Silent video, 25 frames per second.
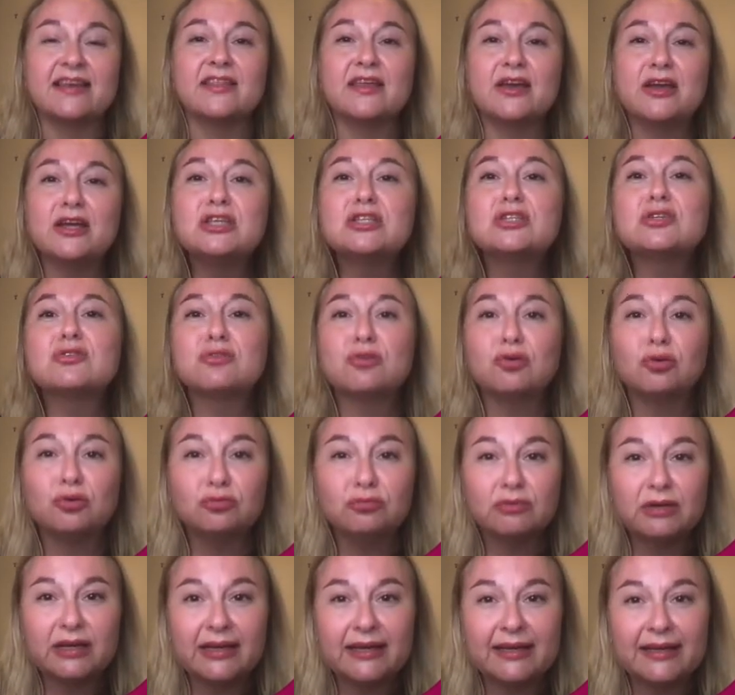Those are all
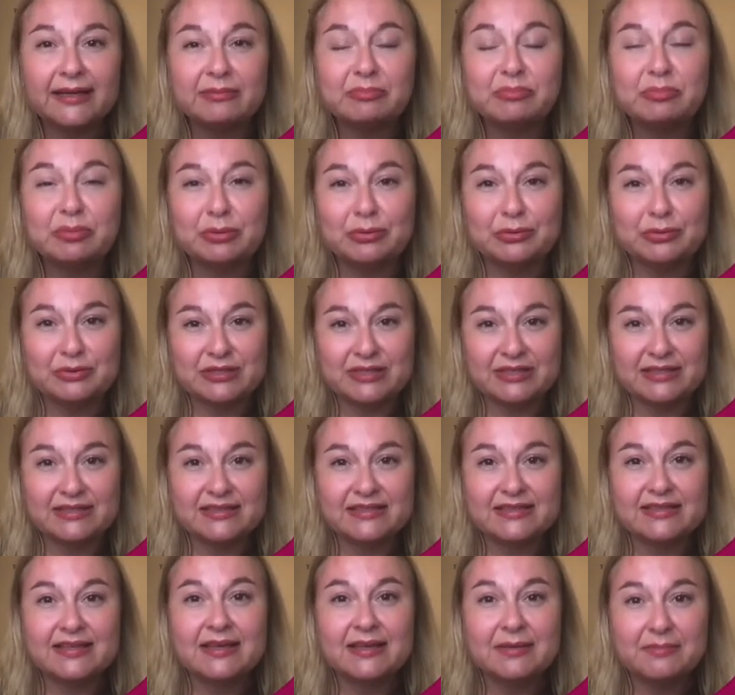really
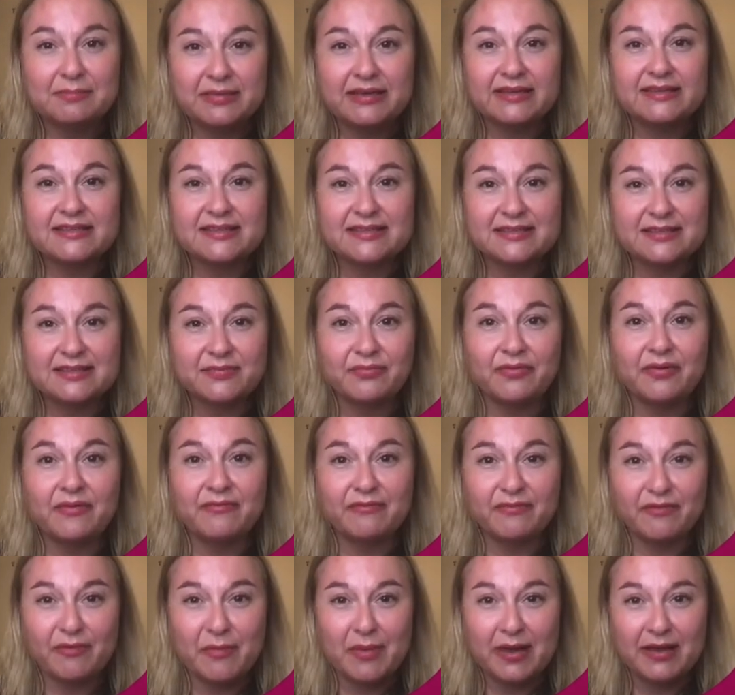important pieces of
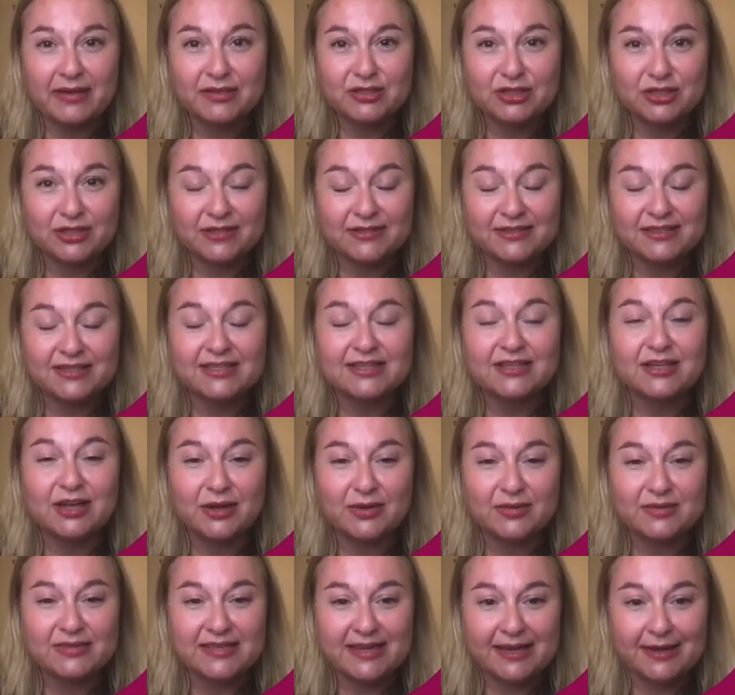information to
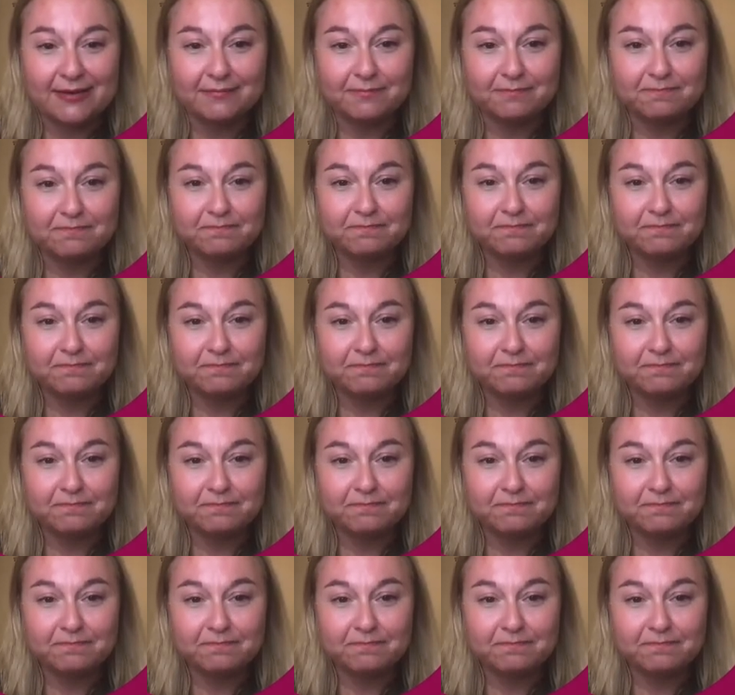note down.